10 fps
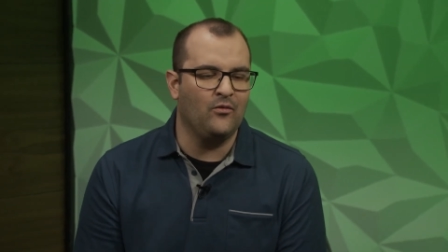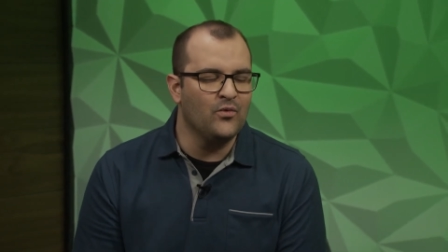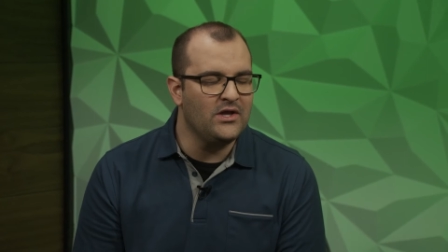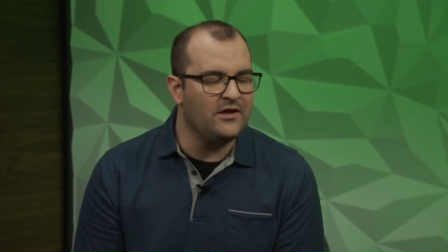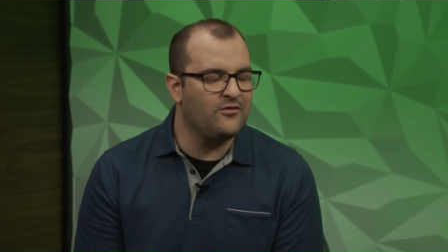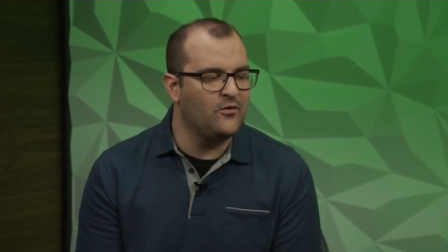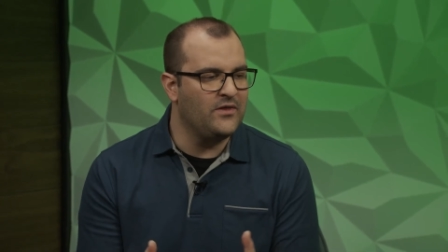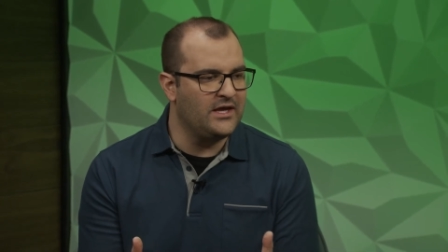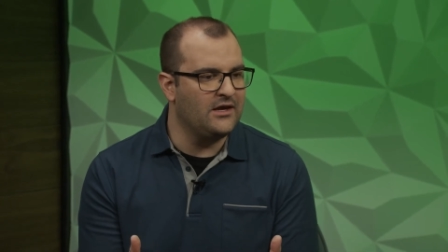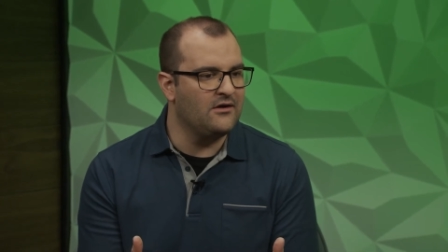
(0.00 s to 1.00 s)
And really through
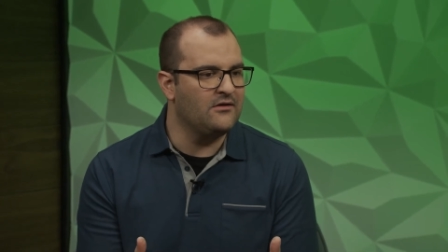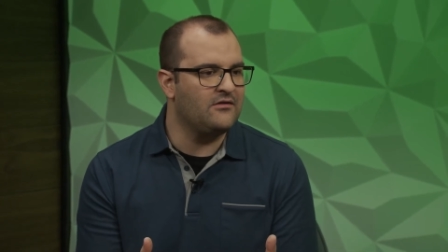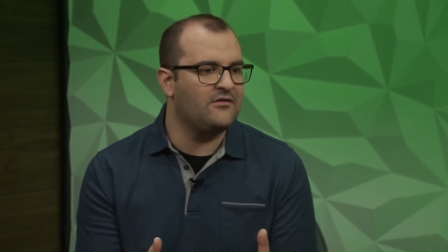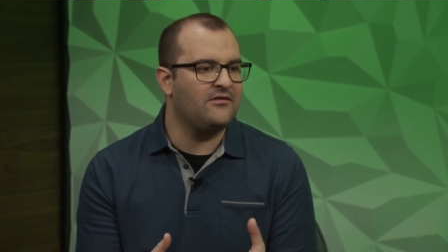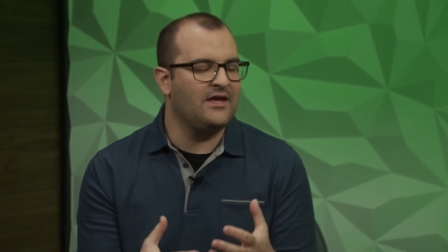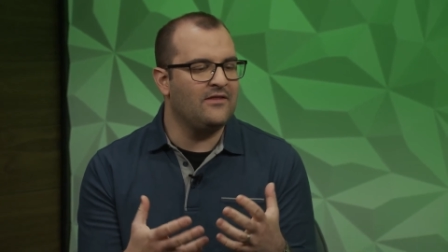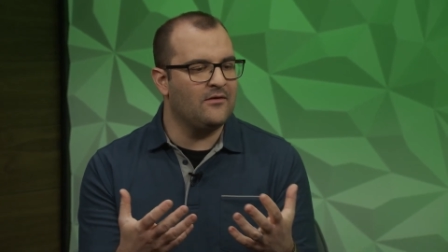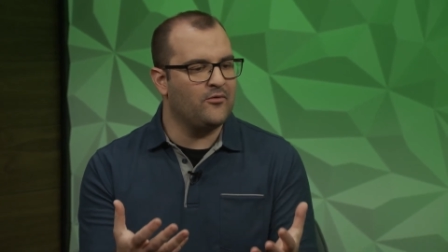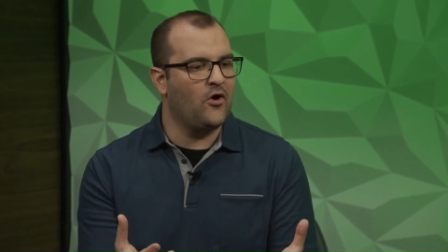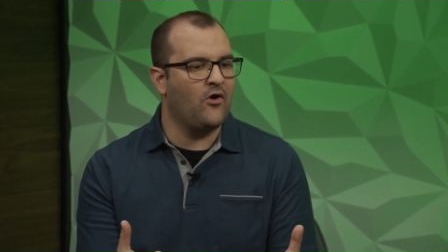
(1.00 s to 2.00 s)
the years, seeing
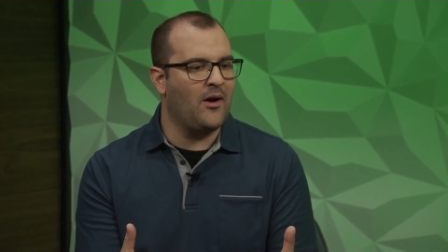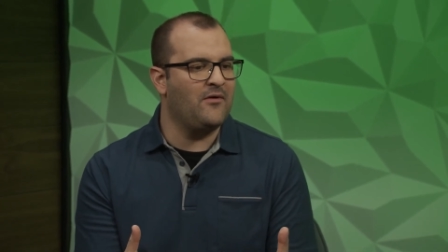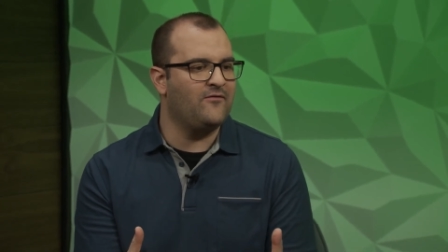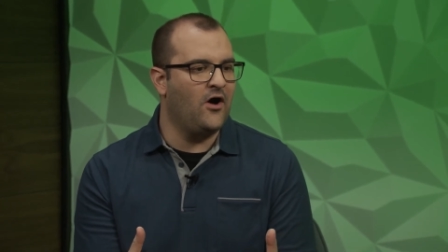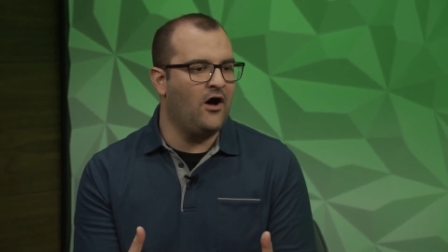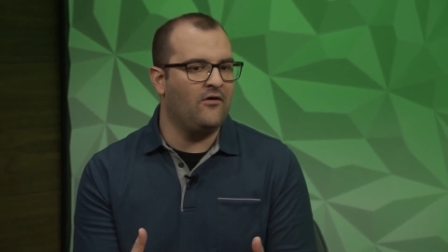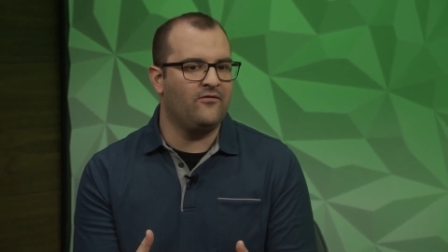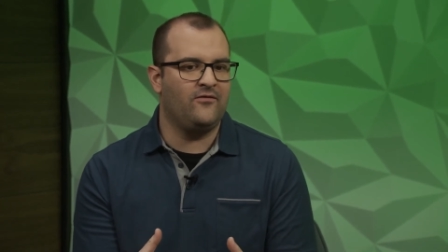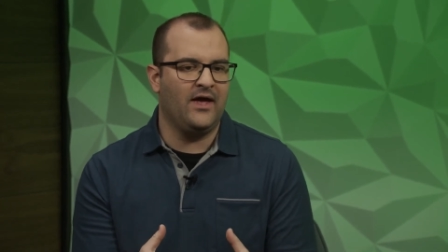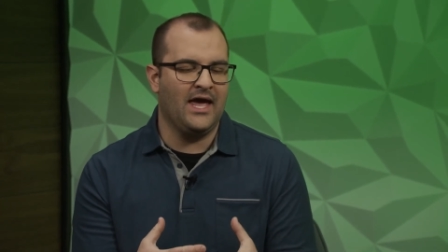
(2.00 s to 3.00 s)
the program
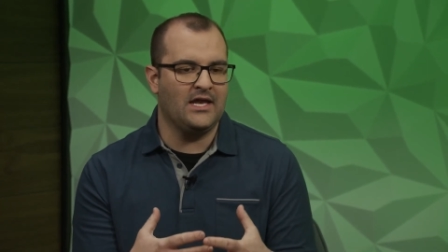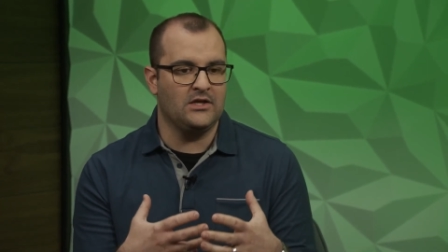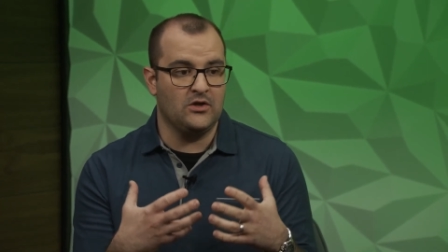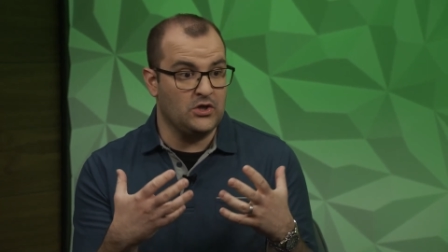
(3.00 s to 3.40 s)
evolve and